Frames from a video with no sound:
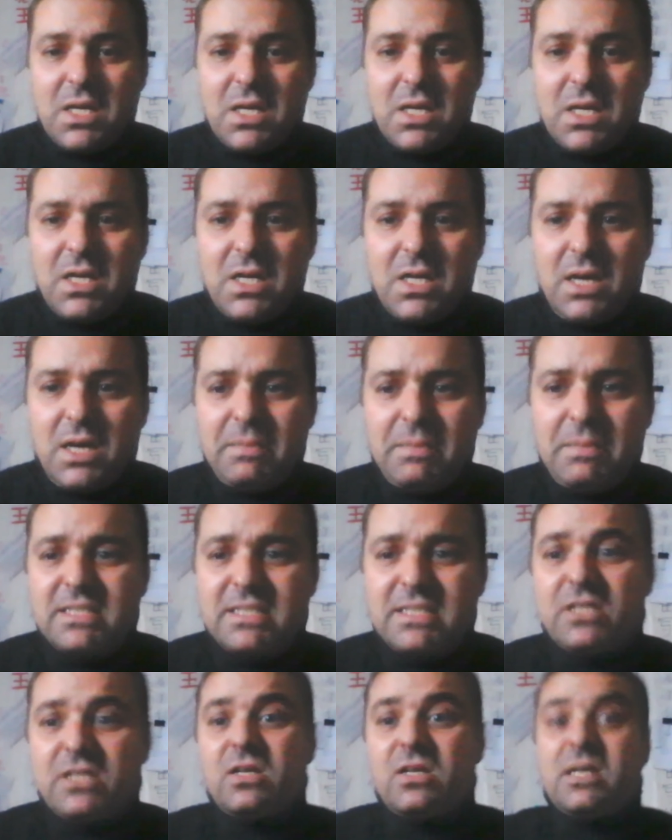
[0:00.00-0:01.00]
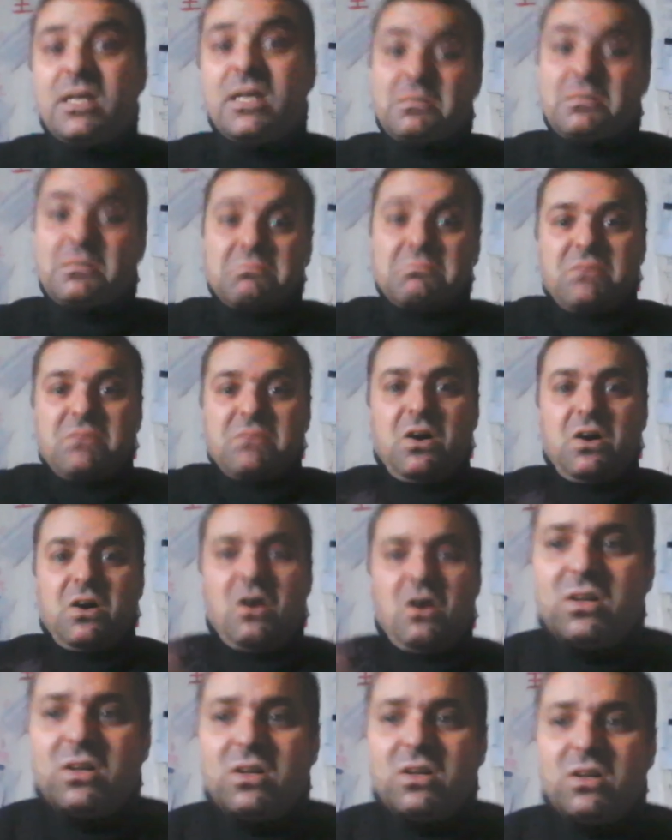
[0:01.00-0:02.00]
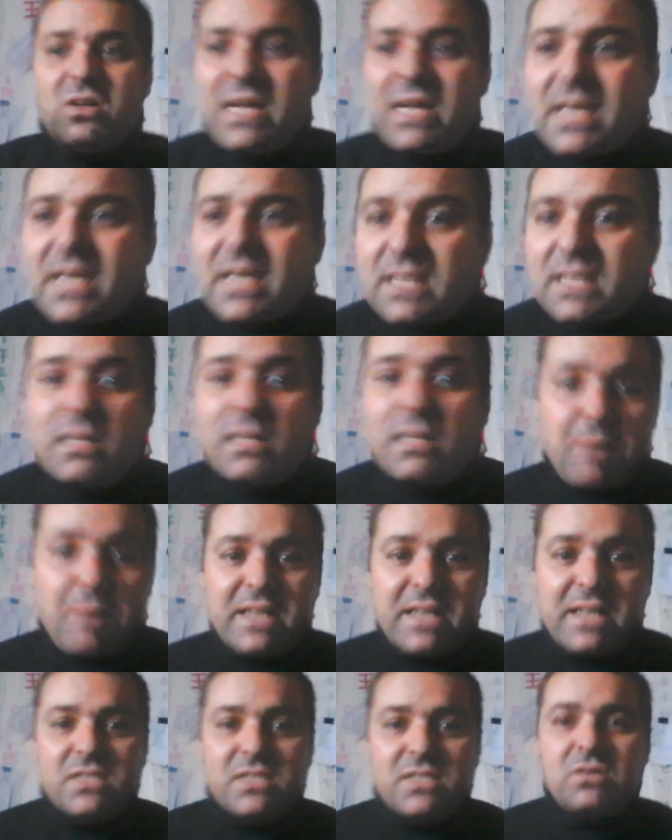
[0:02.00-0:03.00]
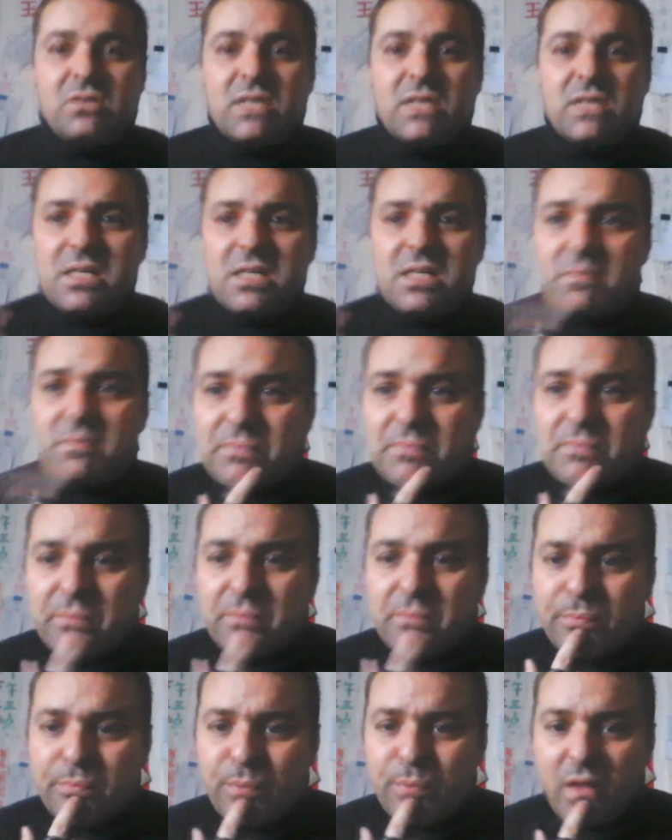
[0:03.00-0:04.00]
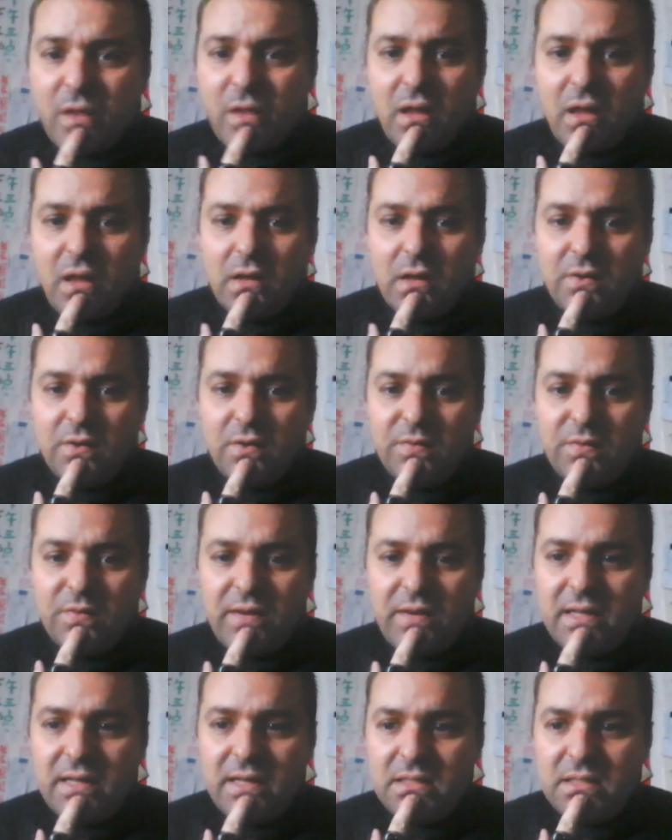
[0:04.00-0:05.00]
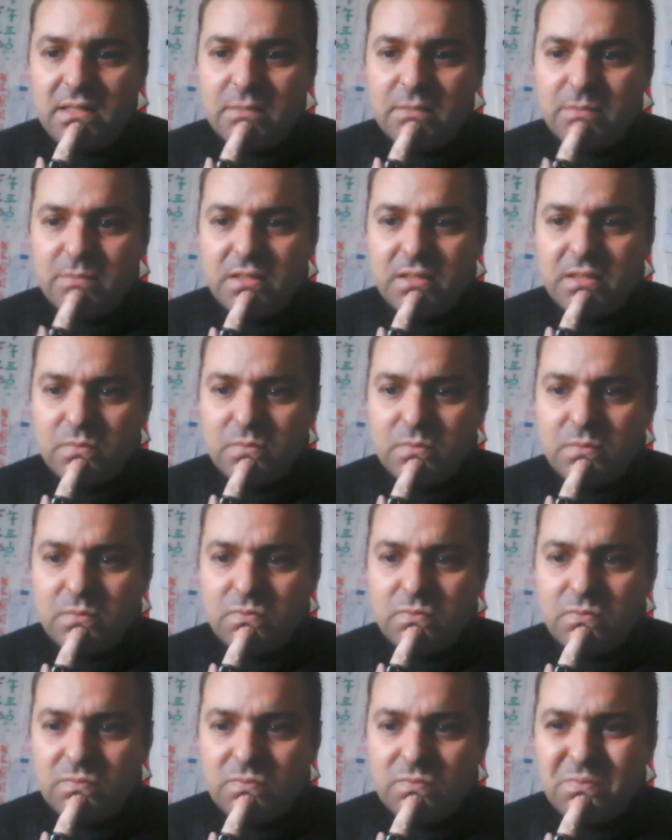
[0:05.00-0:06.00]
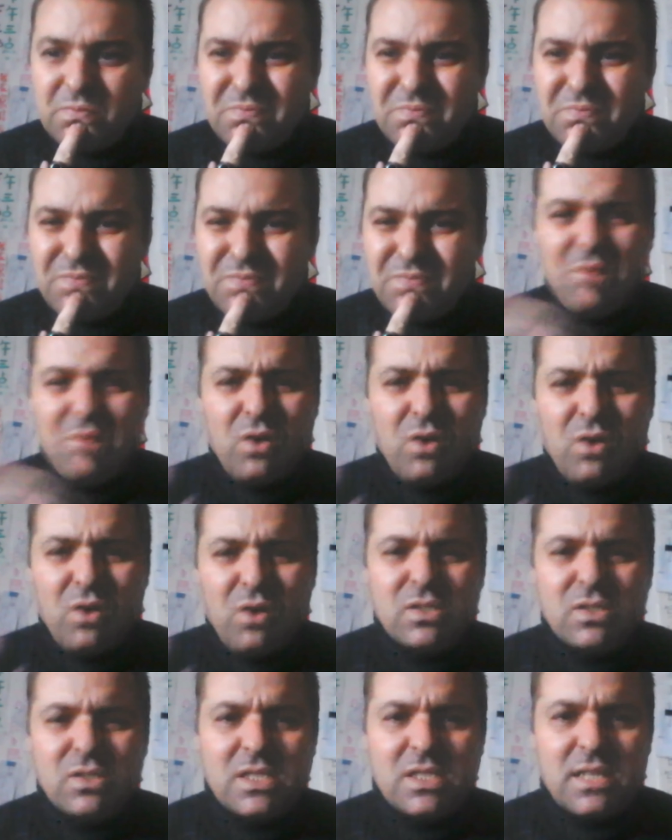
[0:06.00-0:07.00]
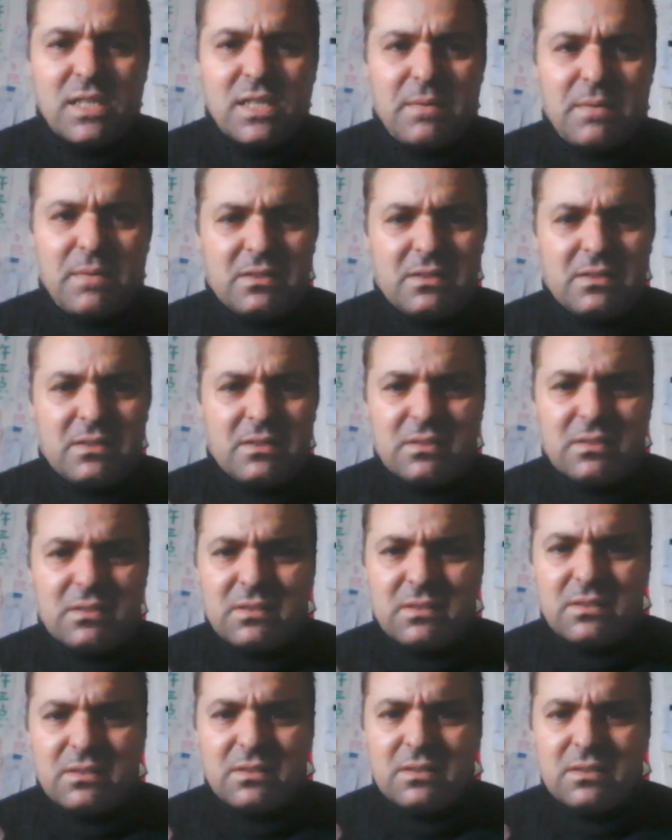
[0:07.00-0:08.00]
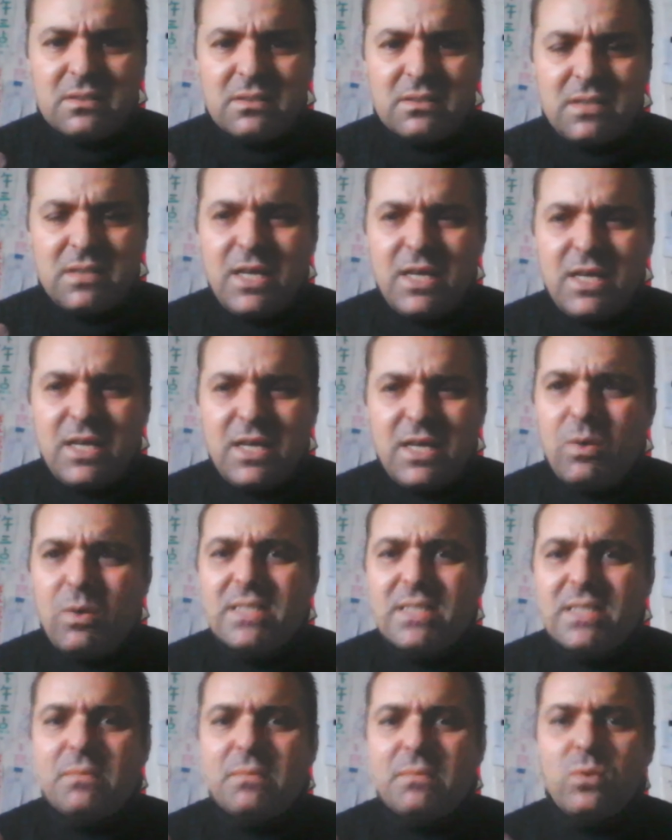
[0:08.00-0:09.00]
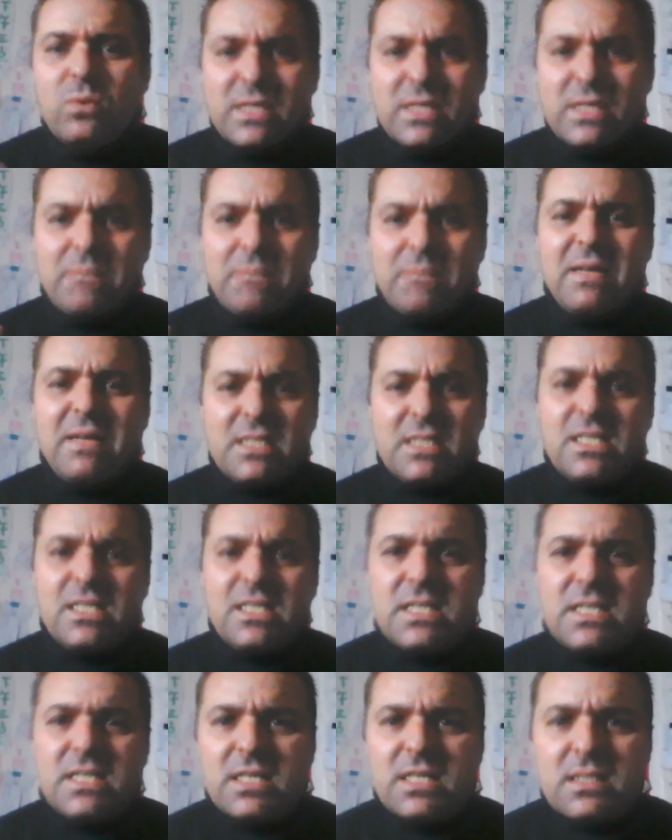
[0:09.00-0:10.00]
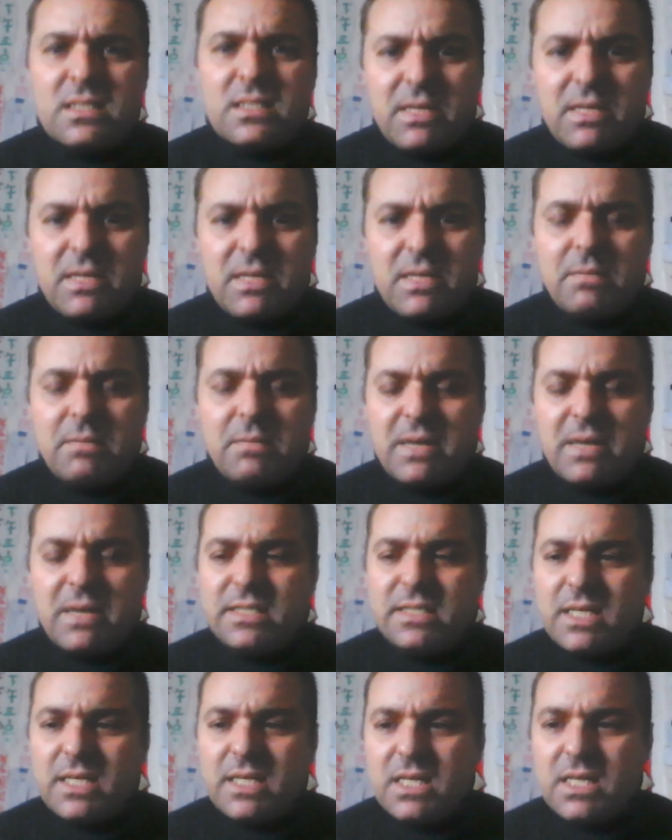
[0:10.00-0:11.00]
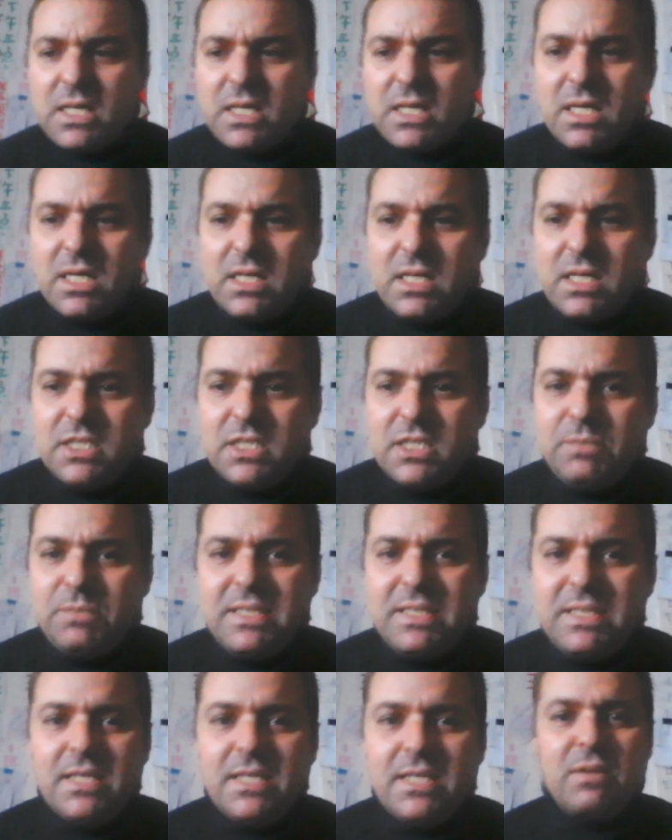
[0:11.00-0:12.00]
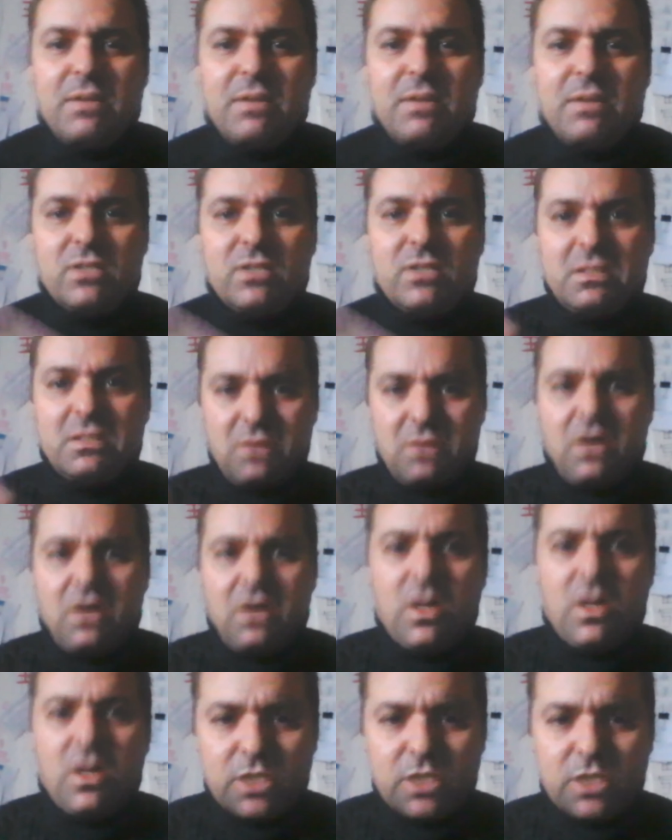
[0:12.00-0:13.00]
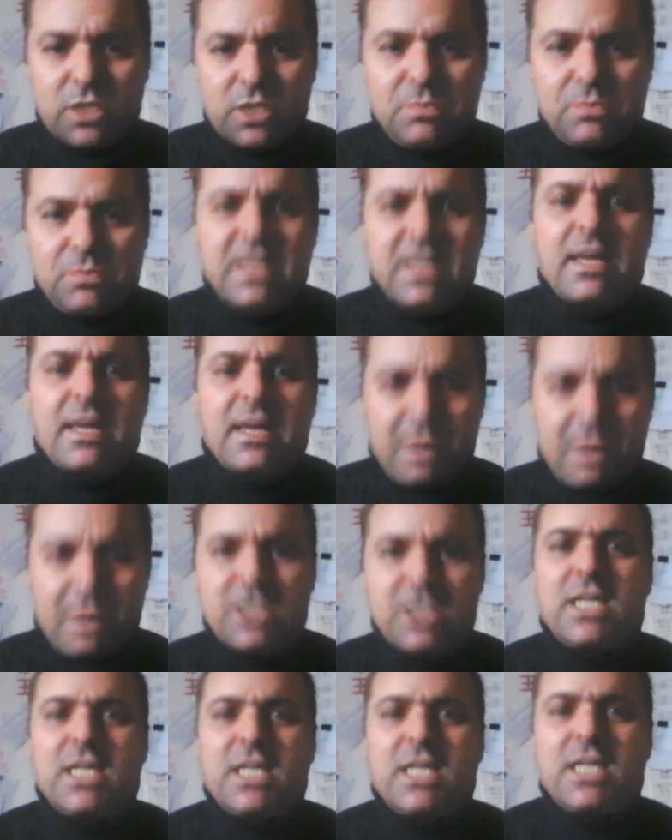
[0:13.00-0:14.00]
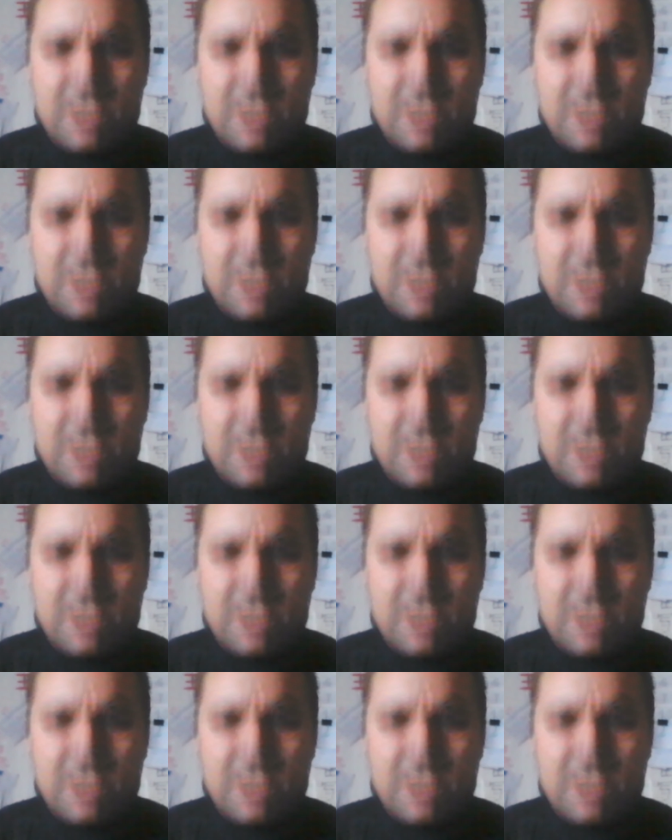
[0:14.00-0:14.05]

I basically only like a little parts only, right? But most, come on, I think was a bad decision. Many parts, especially about always speaking about chi,